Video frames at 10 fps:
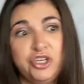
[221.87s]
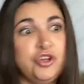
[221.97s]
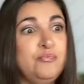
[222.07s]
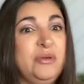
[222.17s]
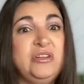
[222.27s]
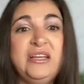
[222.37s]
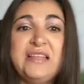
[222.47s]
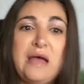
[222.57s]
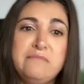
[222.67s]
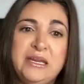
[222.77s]
You're building
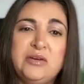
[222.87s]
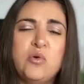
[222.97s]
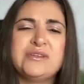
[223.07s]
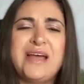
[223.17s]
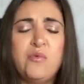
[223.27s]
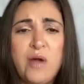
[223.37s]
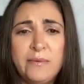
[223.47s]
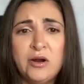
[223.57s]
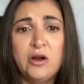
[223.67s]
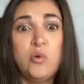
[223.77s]
that mini course, that
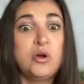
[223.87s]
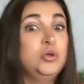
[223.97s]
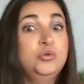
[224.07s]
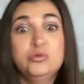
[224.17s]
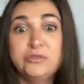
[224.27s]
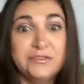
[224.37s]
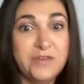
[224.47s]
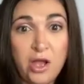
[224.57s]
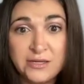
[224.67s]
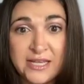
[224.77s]
webinar, or oodles of
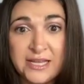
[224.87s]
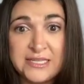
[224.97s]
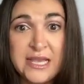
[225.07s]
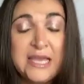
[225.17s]
content,